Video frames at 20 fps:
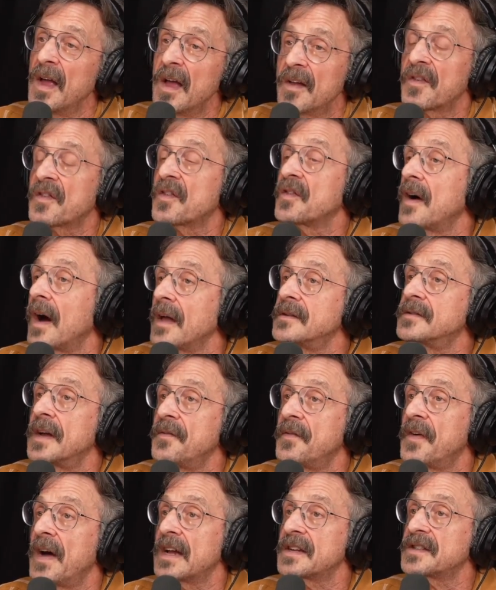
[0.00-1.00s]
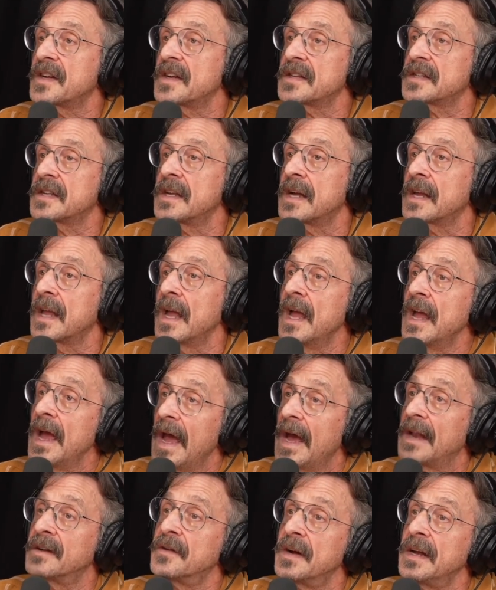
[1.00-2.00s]
slightly fascistic
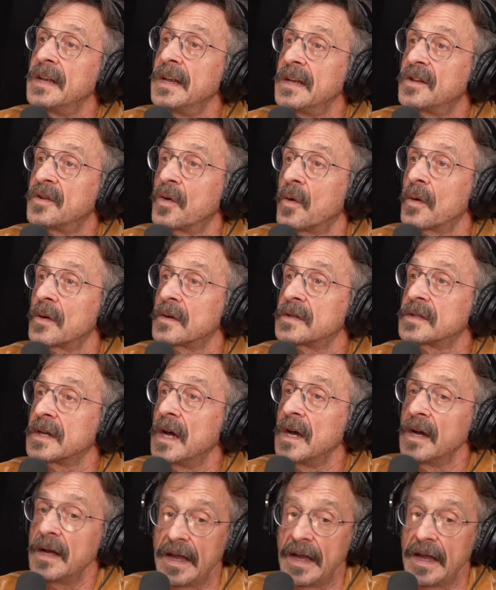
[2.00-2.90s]
and leaning towards